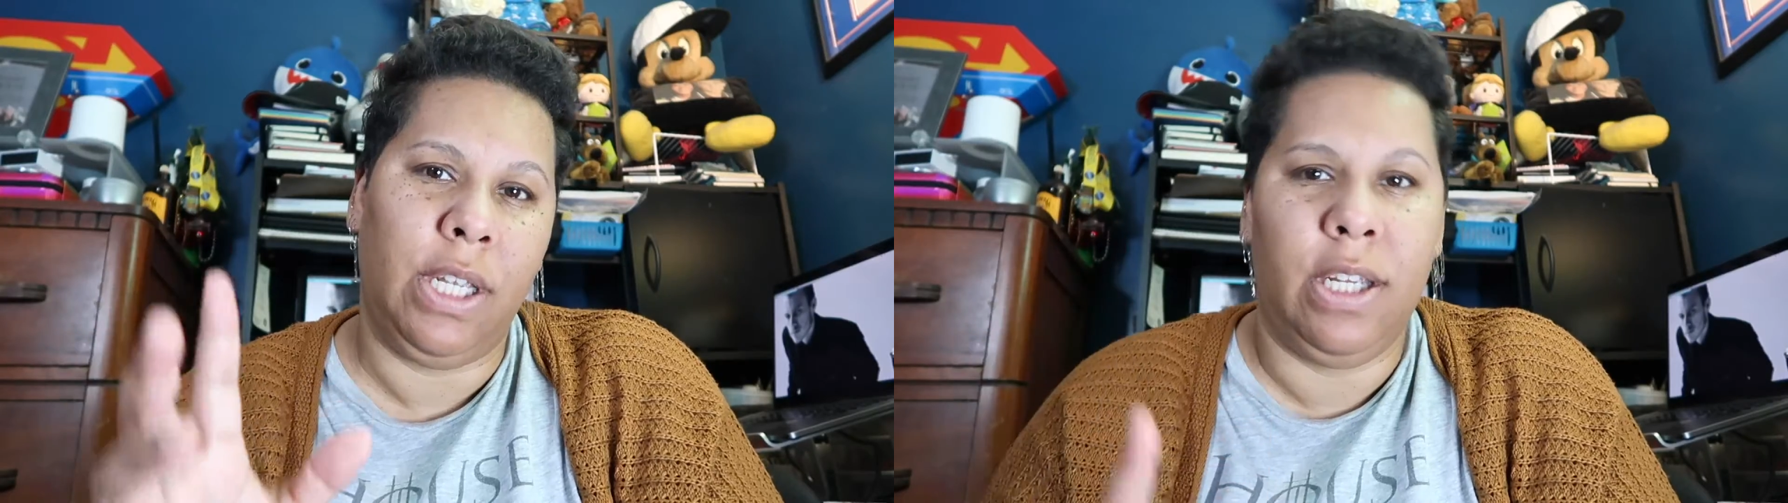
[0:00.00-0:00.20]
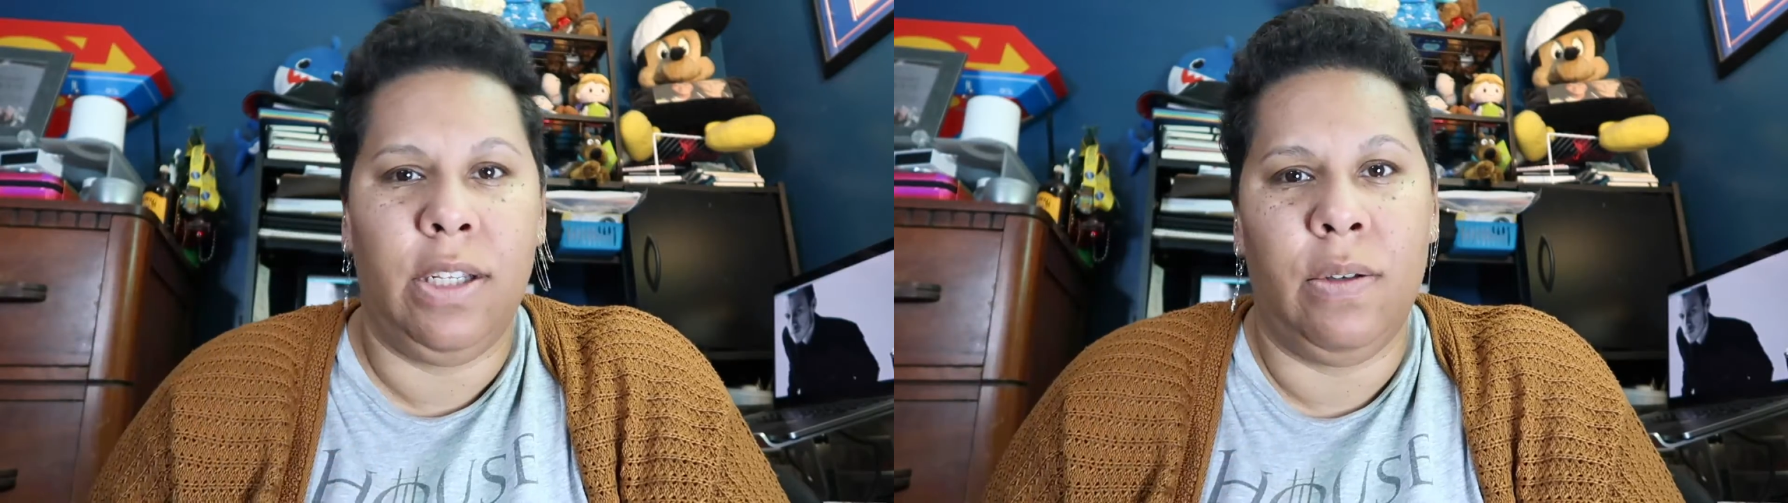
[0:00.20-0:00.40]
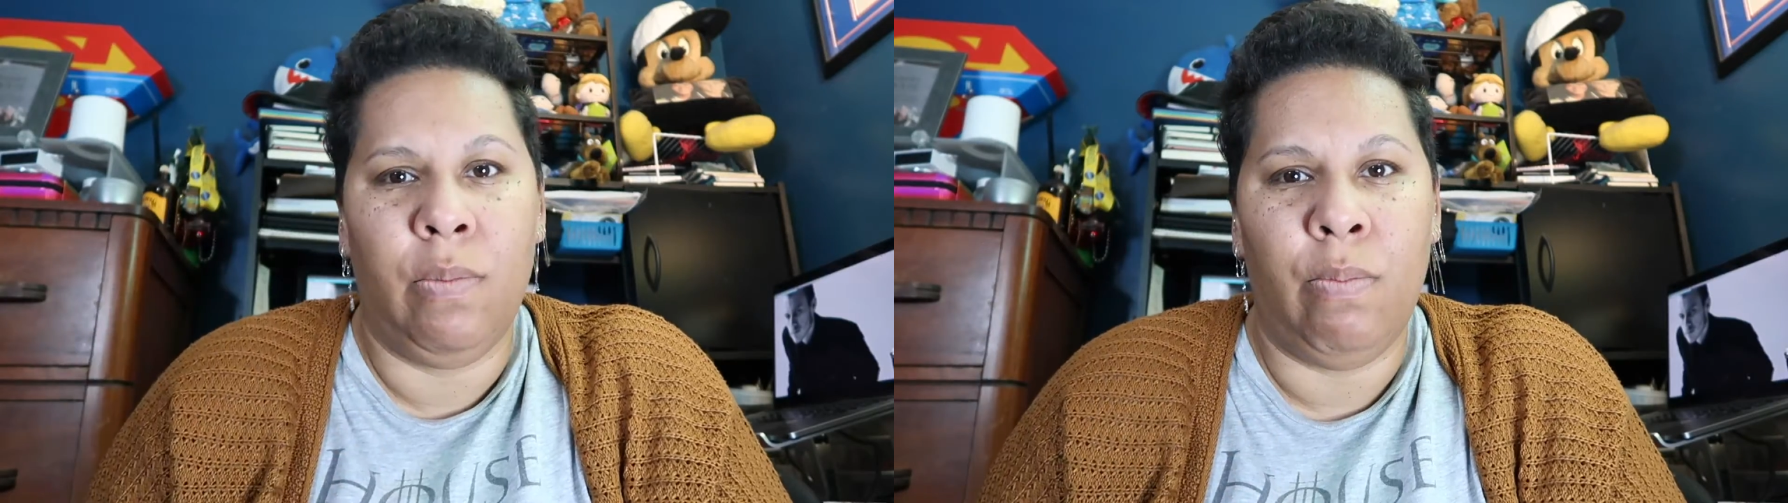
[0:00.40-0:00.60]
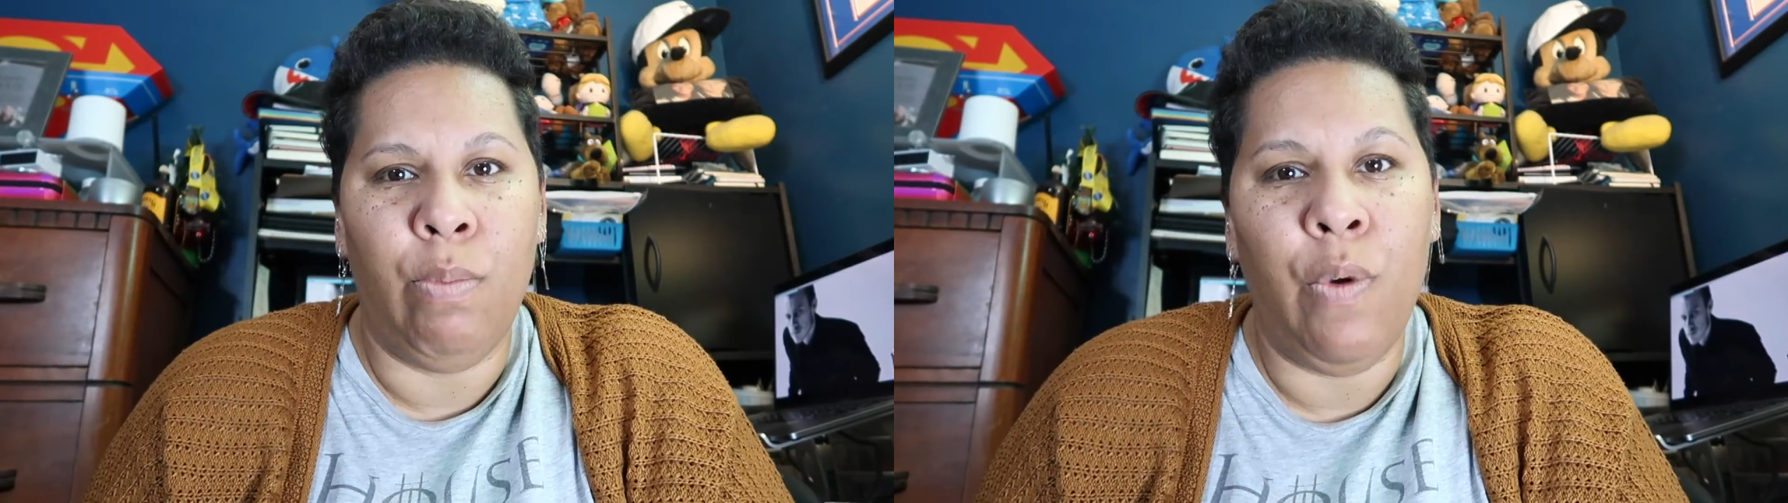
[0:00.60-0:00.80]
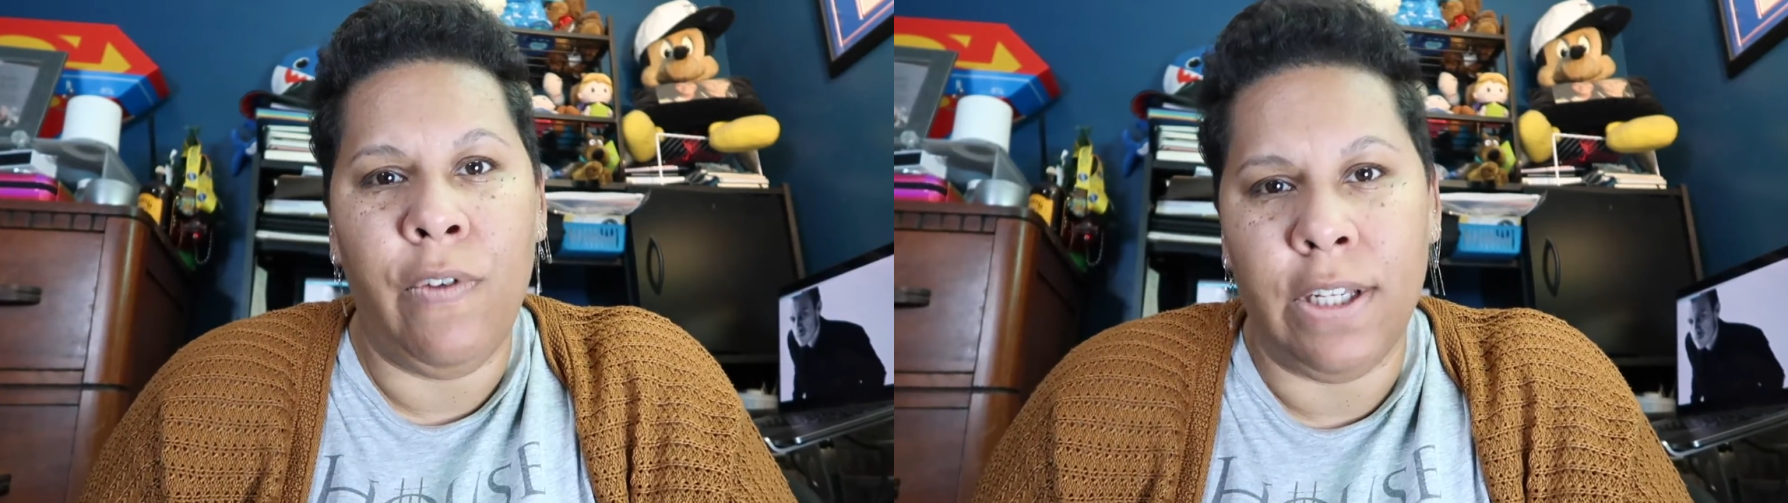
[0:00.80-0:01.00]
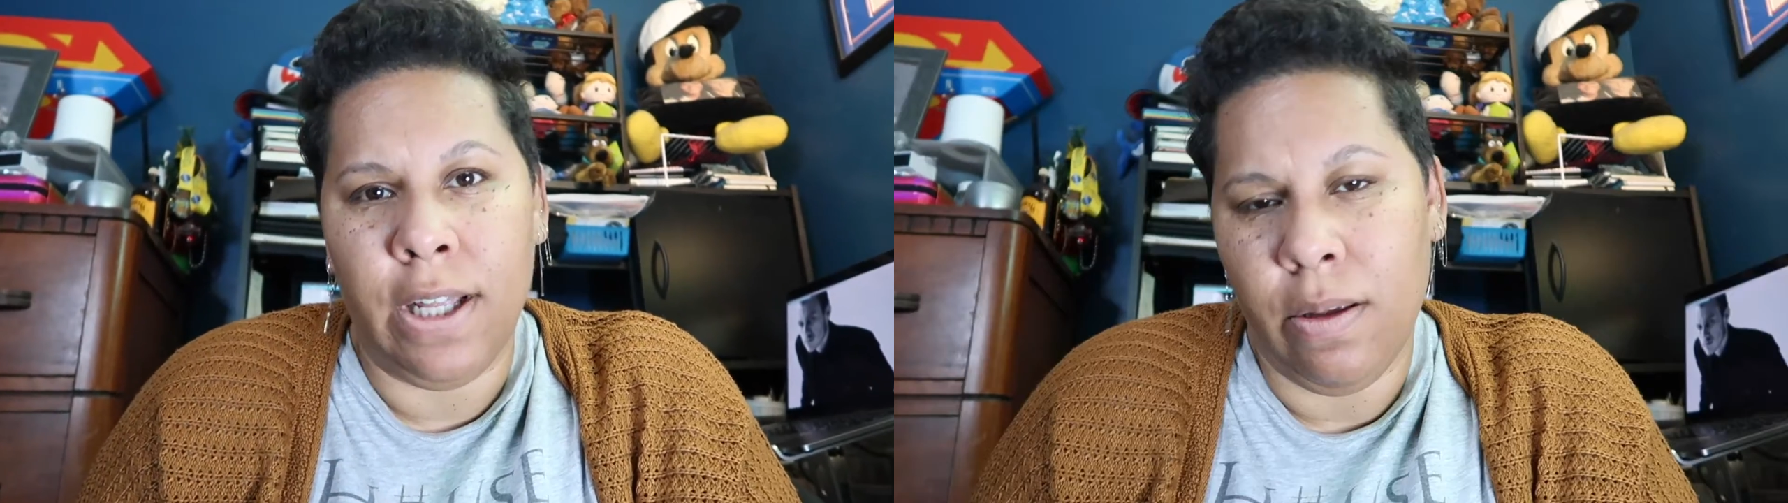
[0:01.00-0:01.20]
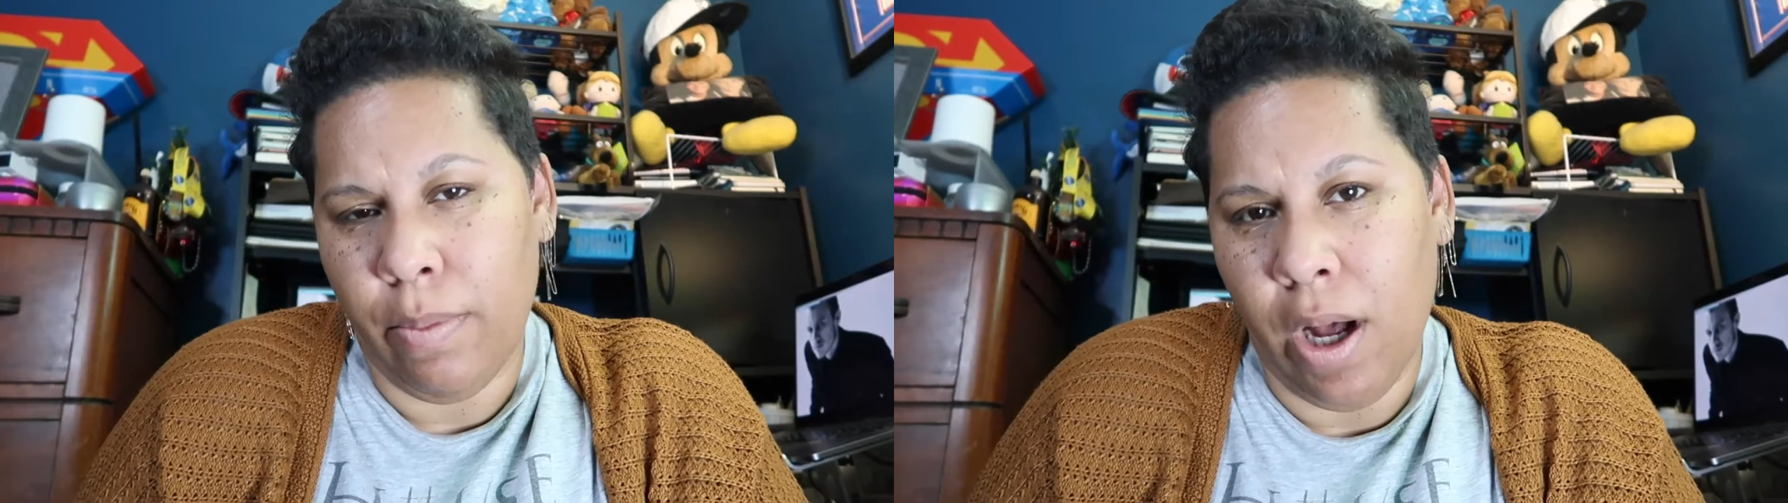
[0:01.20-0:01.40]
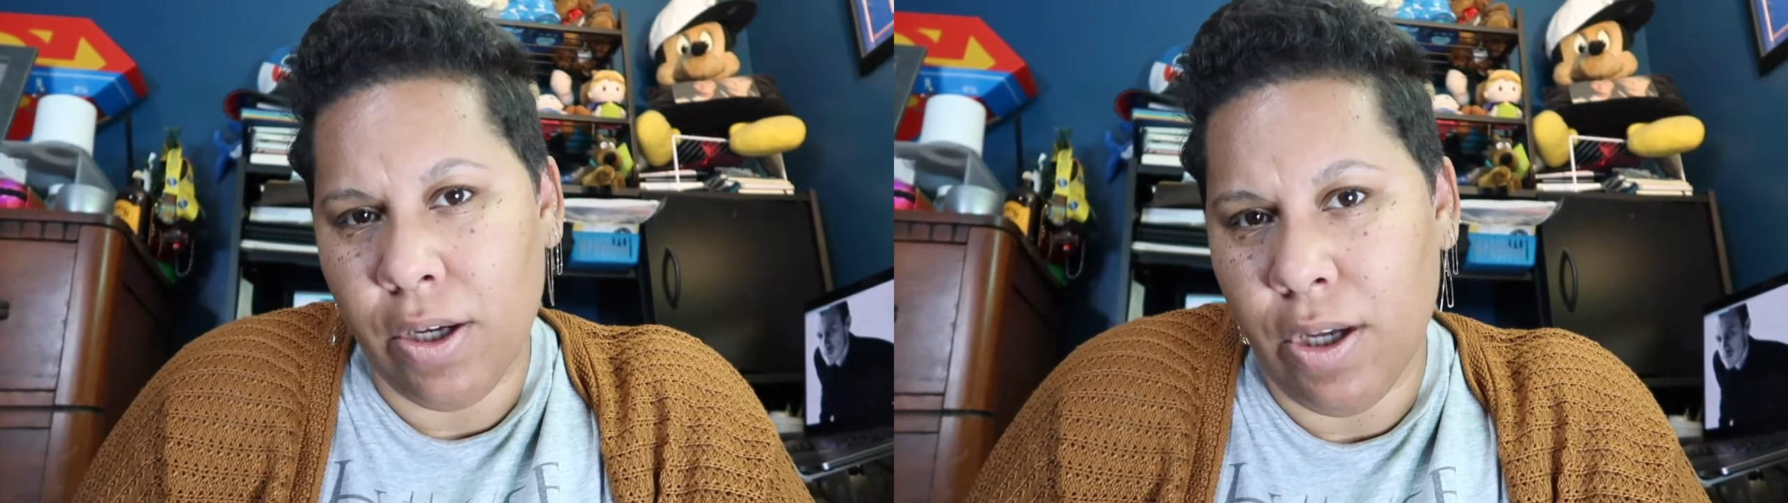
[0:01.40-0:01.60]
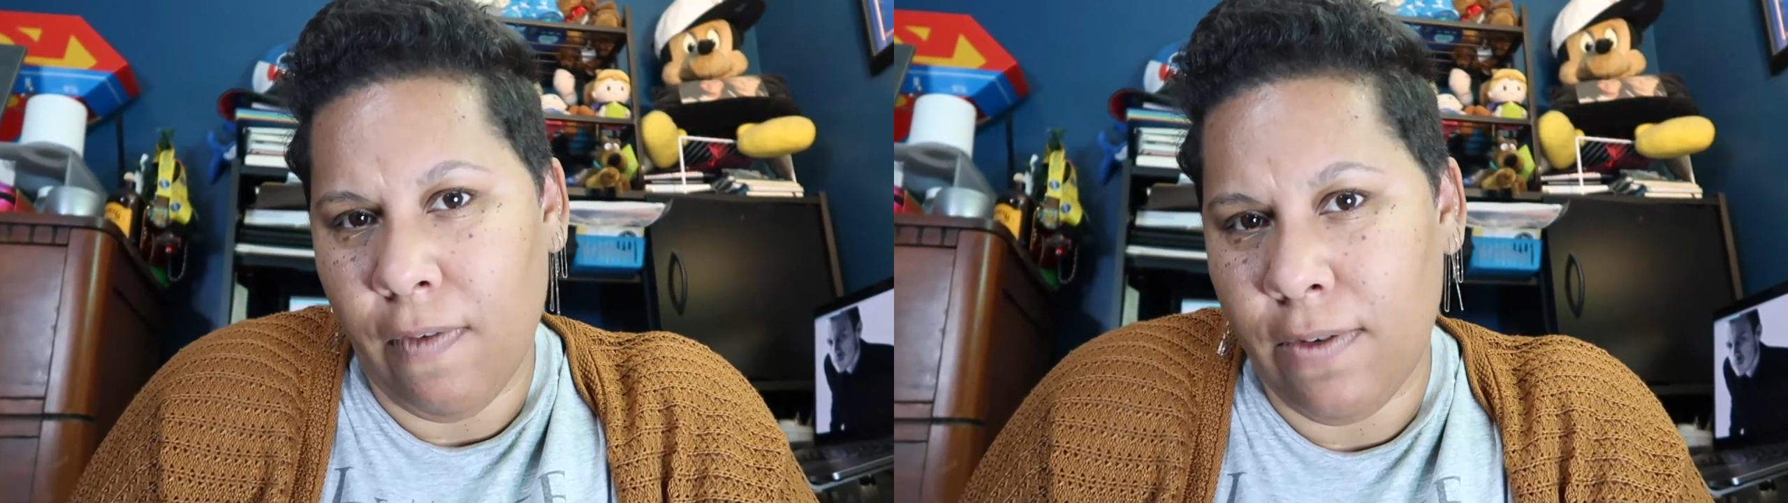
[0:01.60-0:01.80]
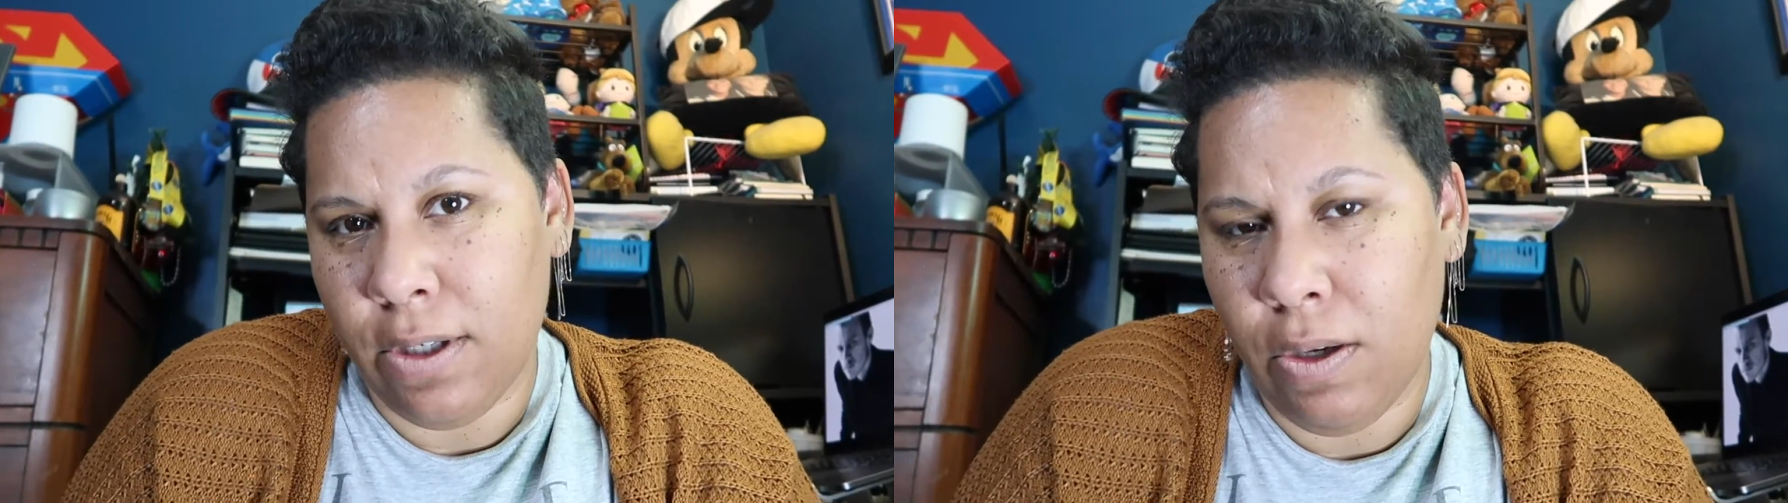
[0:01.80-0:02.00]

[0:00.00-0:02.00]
his movies at the box office,